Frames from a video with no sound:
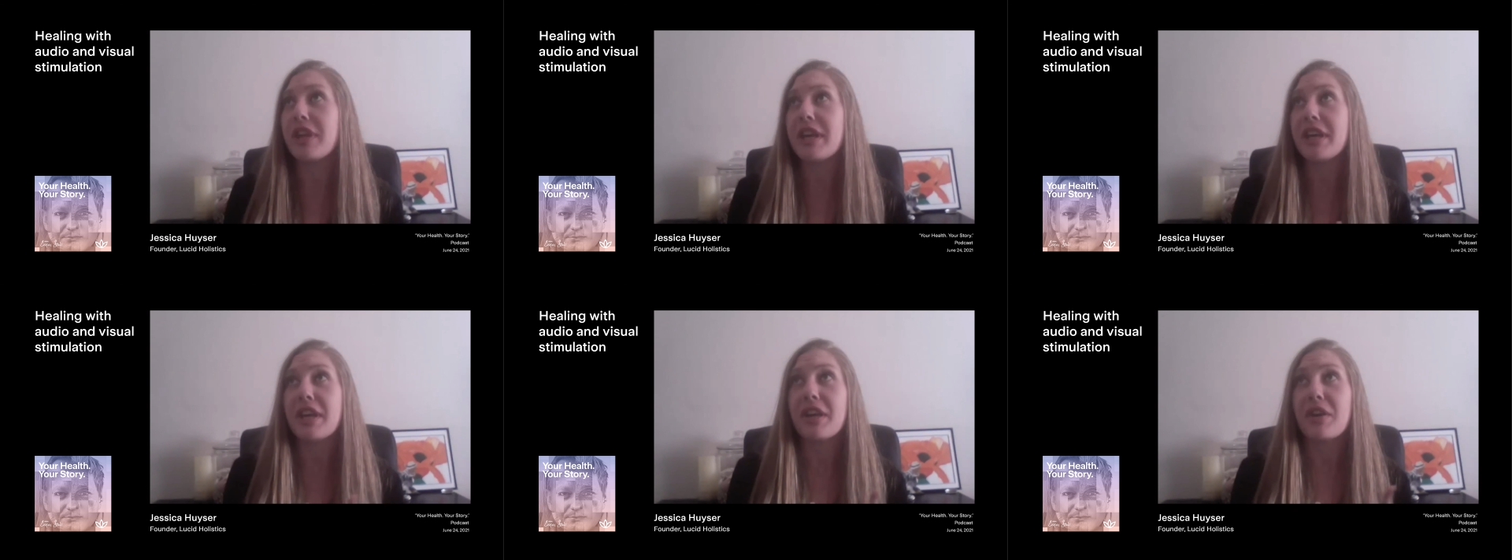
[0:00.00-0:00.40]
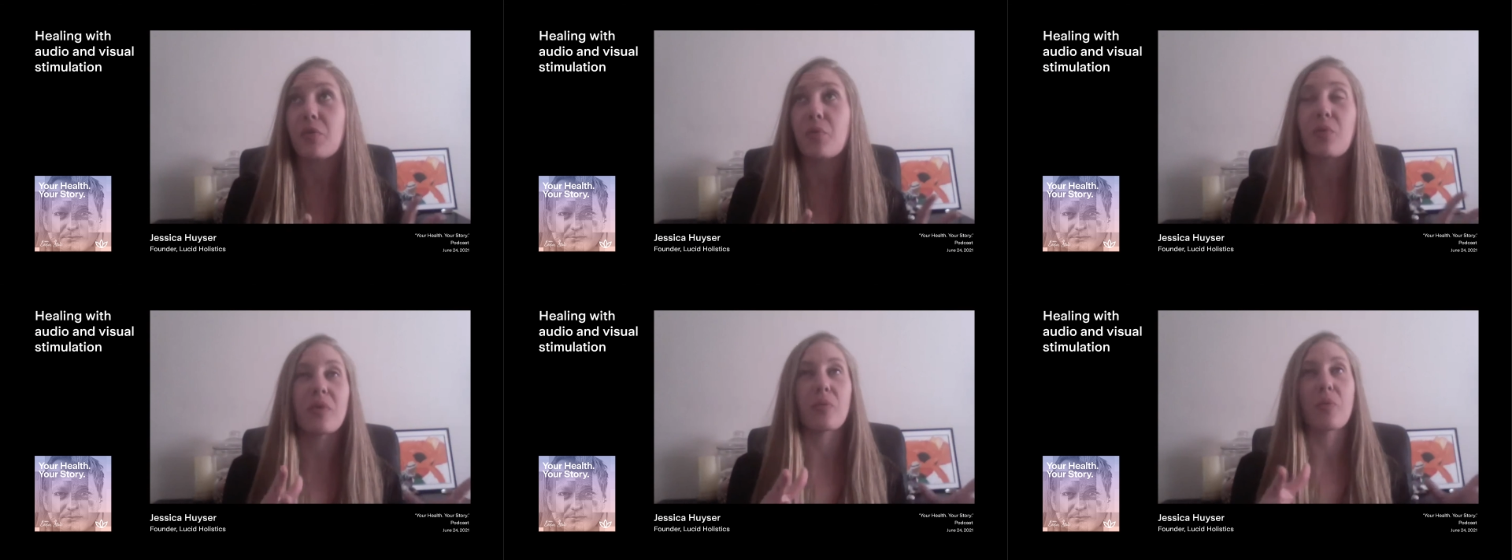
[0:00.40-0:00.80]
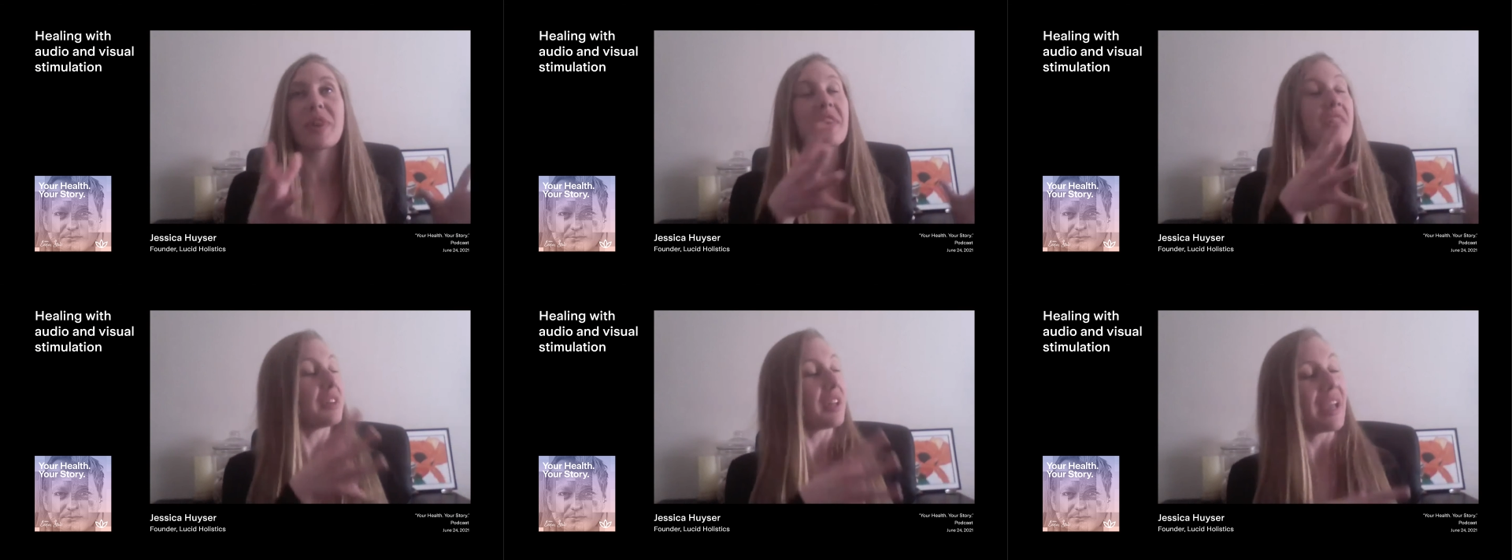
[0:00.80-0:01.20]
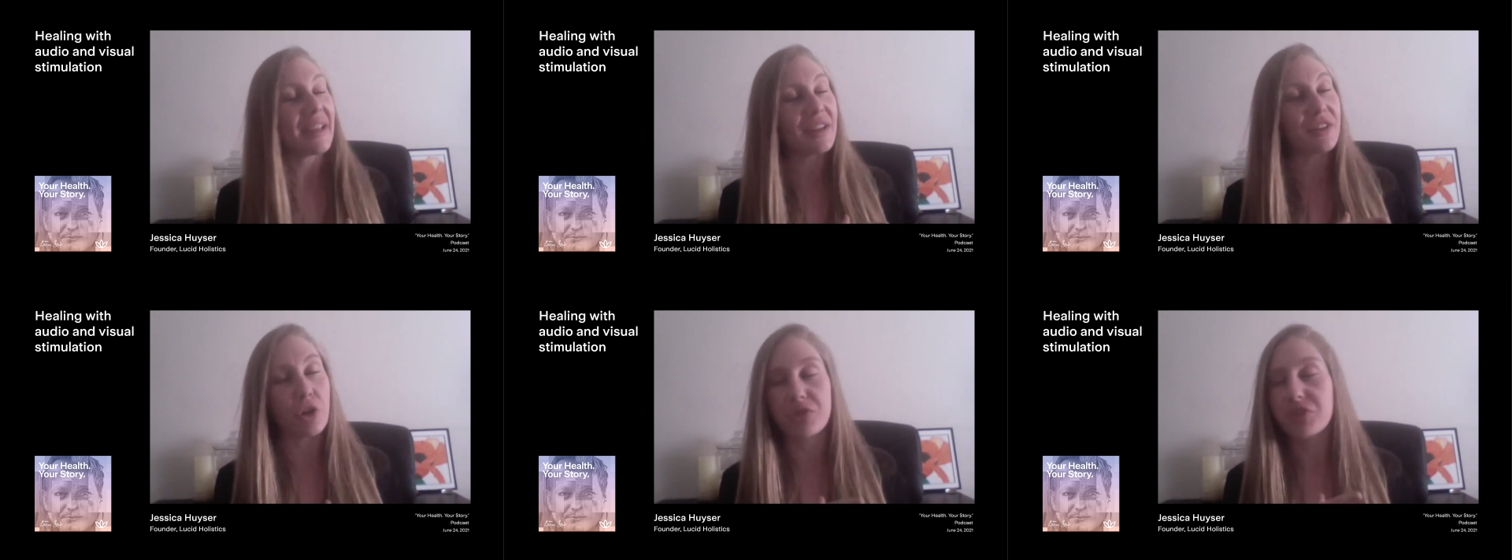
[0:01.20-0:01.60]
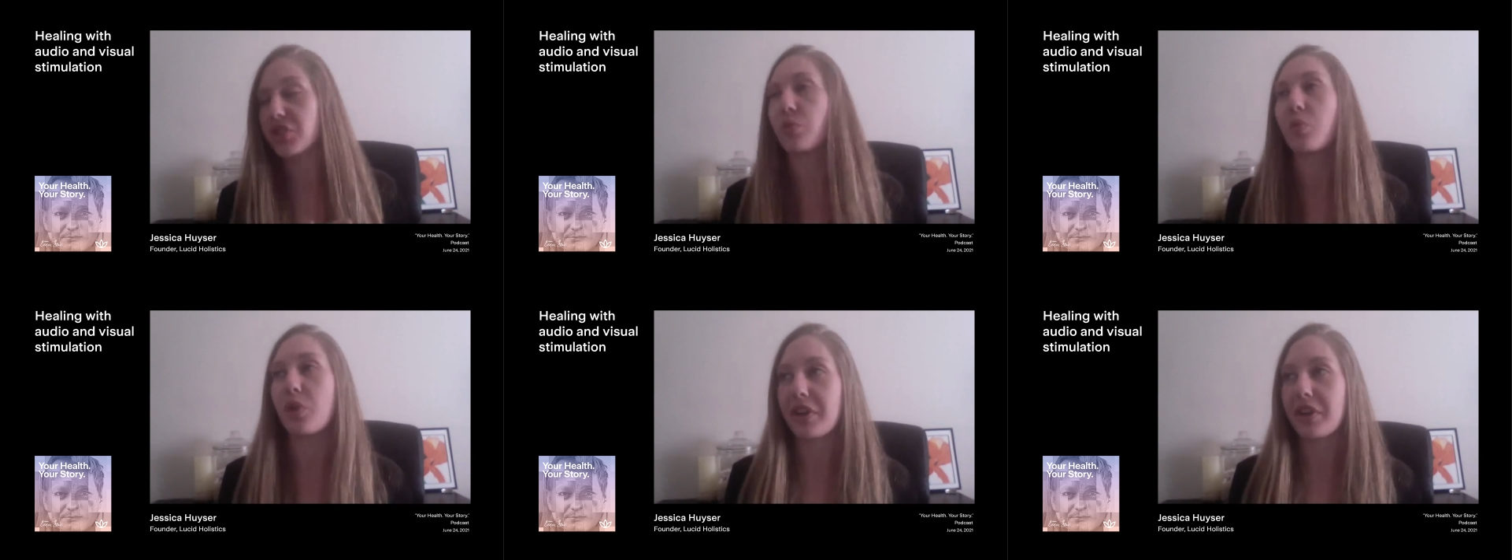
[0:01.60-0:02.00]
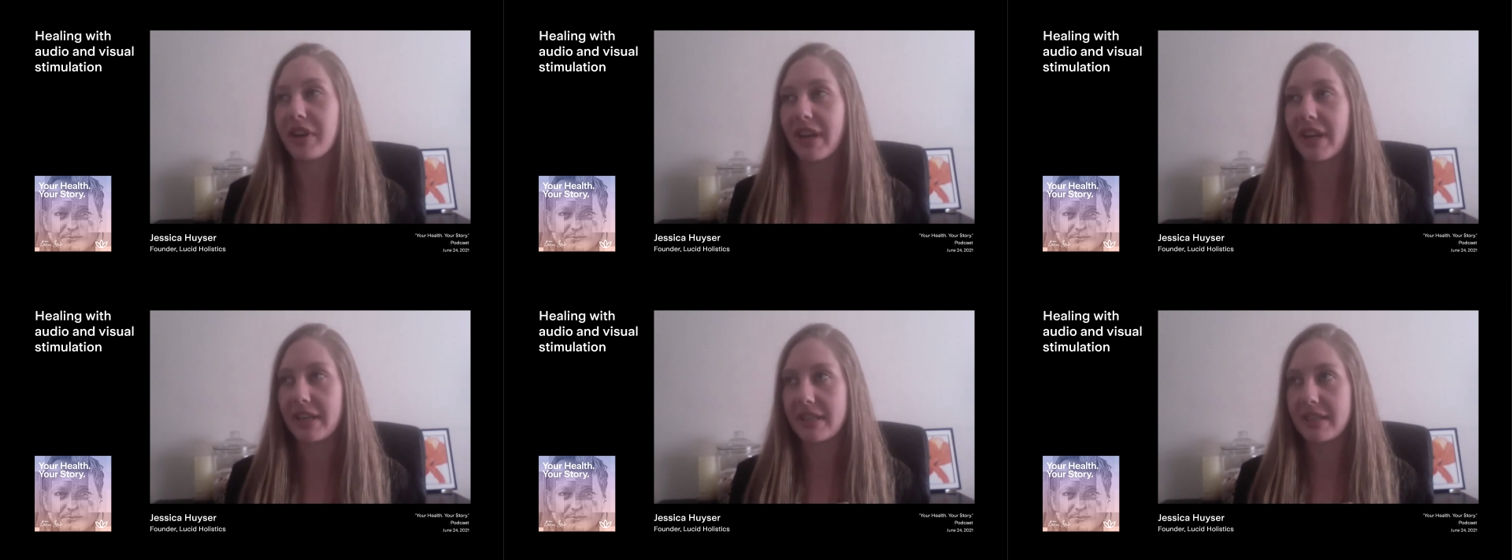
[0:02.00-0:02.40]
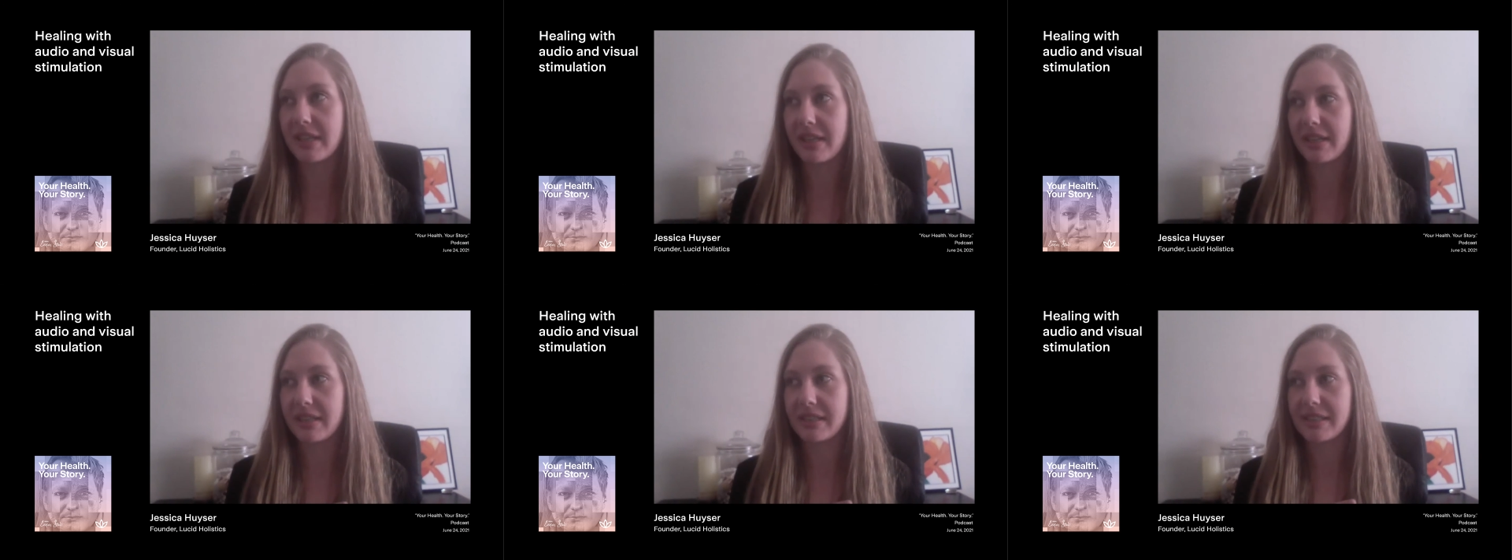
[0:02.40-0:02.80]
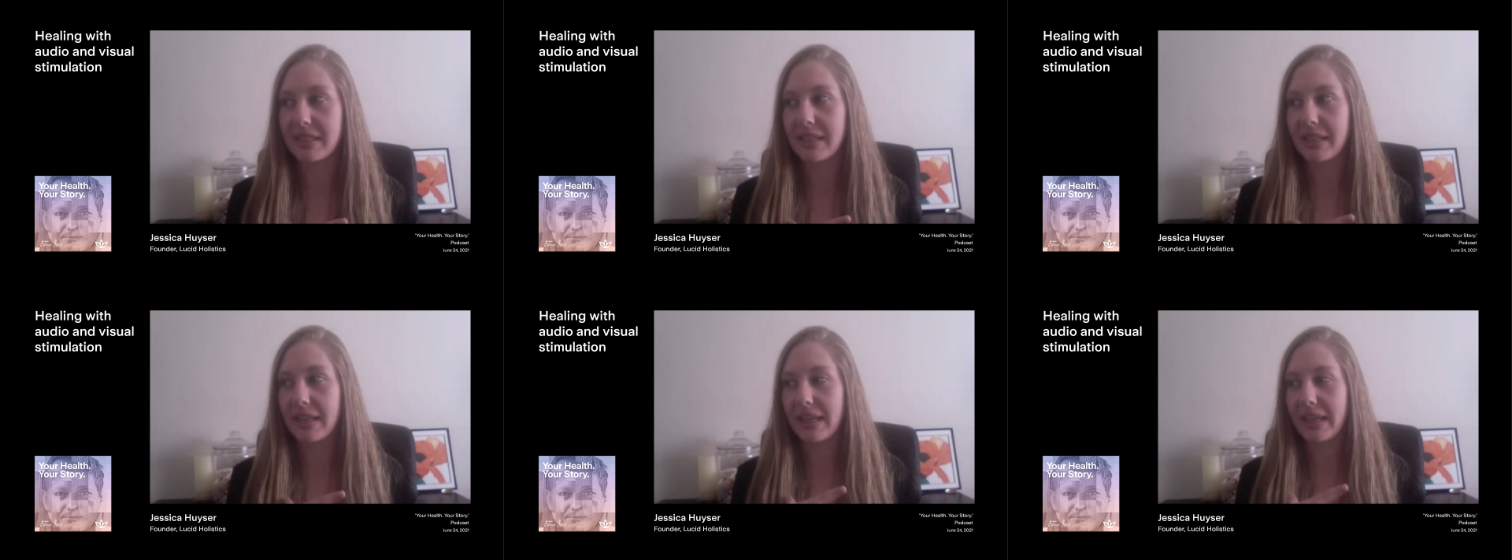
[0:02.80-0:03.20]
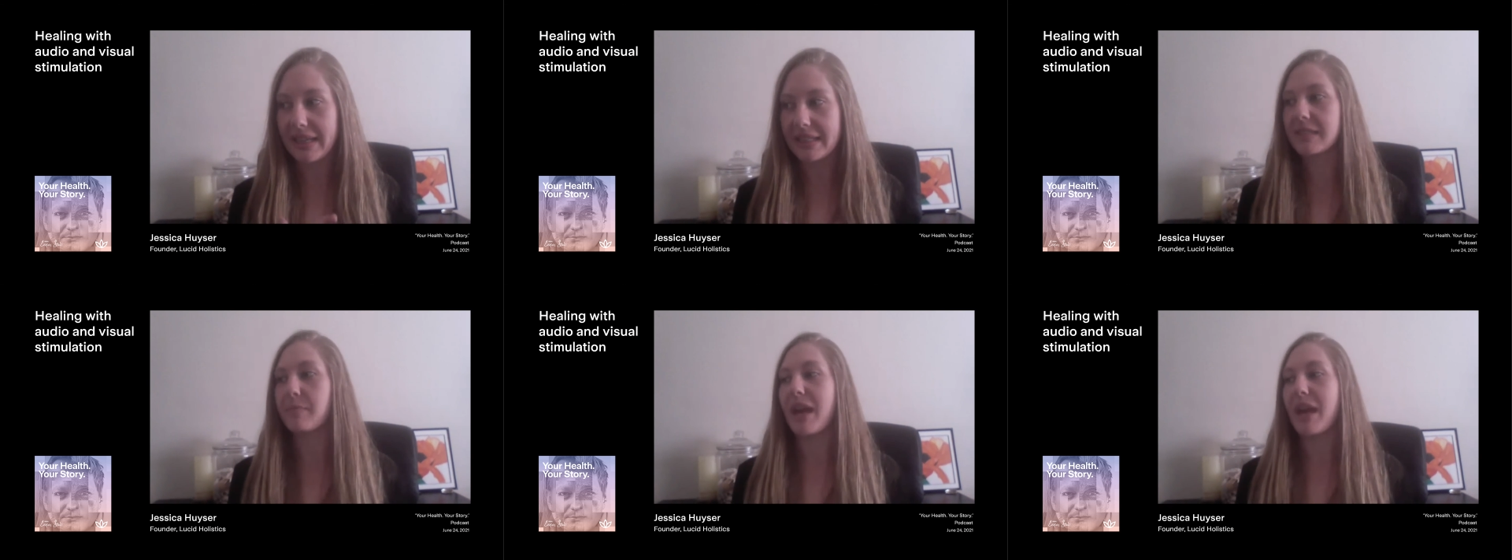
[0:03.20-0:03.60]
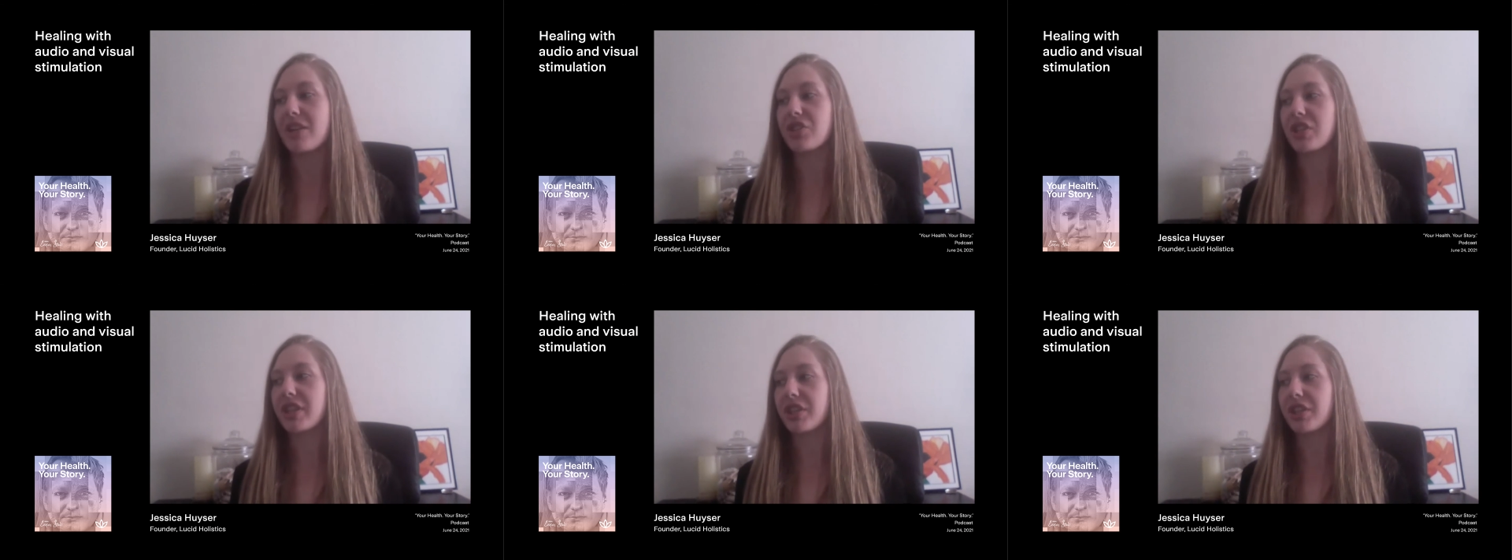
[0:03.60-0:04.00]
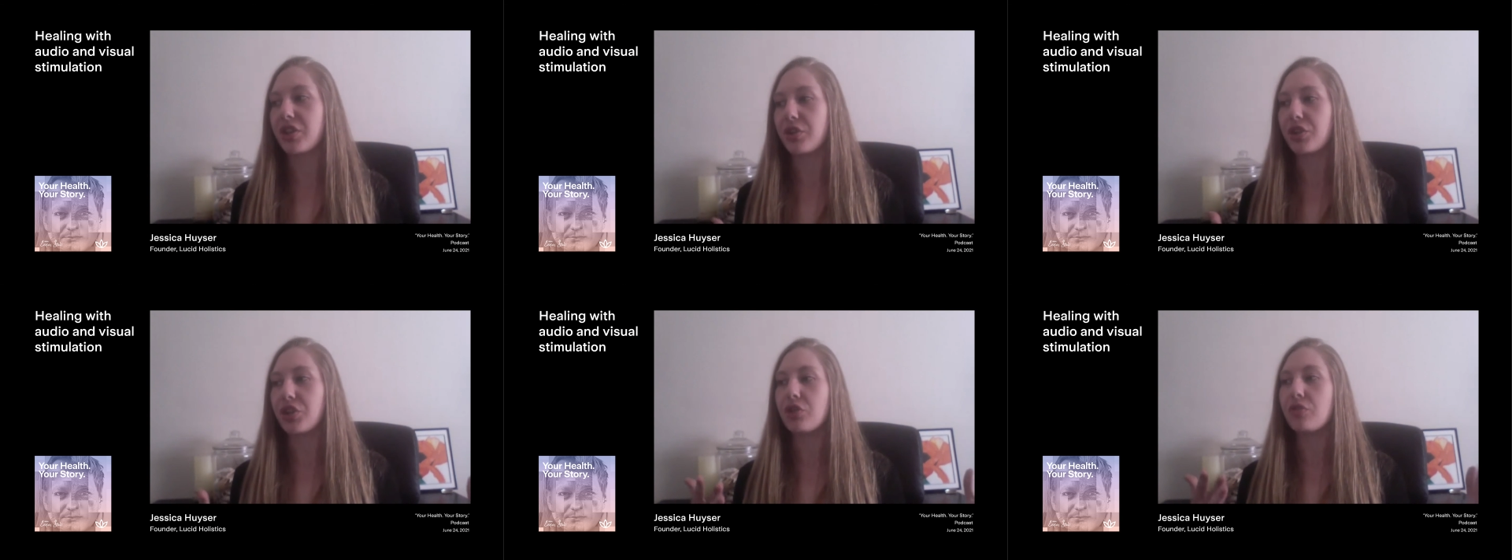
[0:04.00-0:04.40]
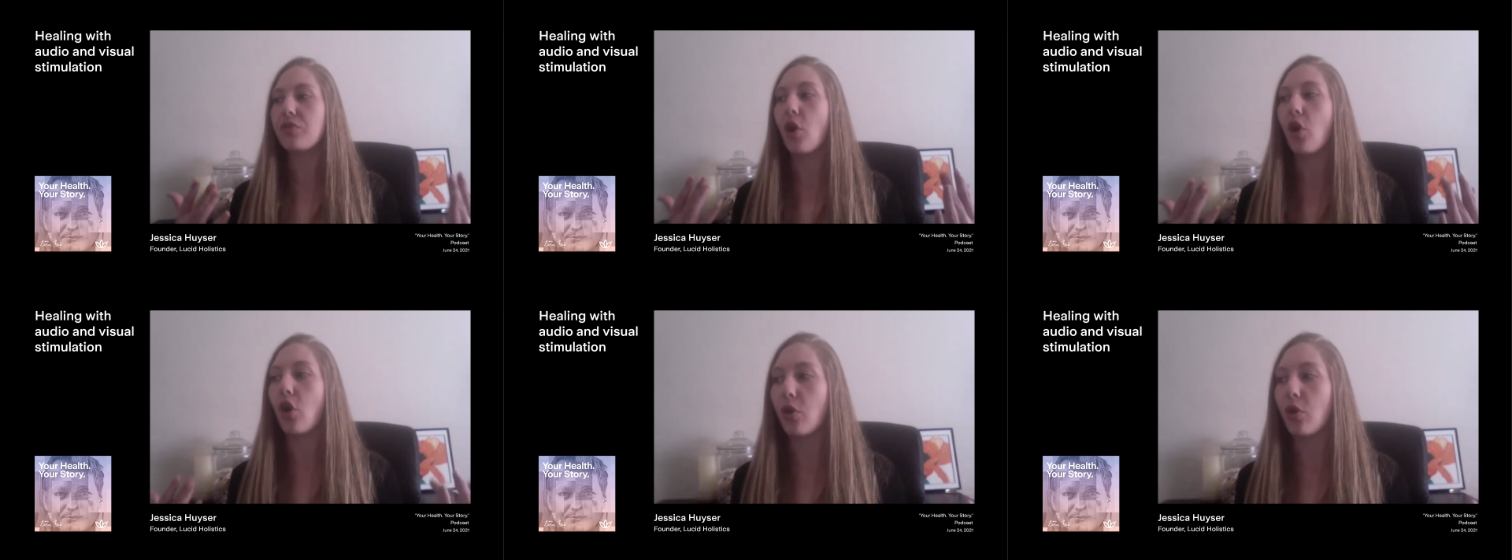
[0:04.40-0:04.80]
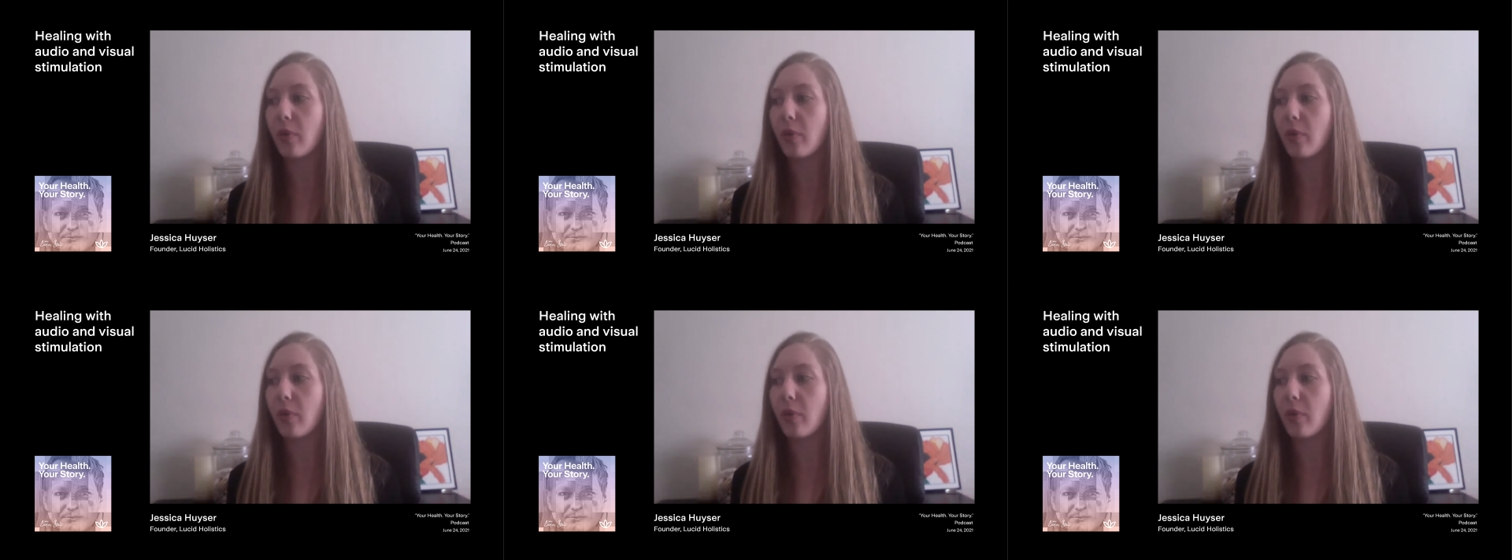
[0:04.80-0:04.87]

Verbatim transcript: the when the light goes to work and does its magic, you know, you've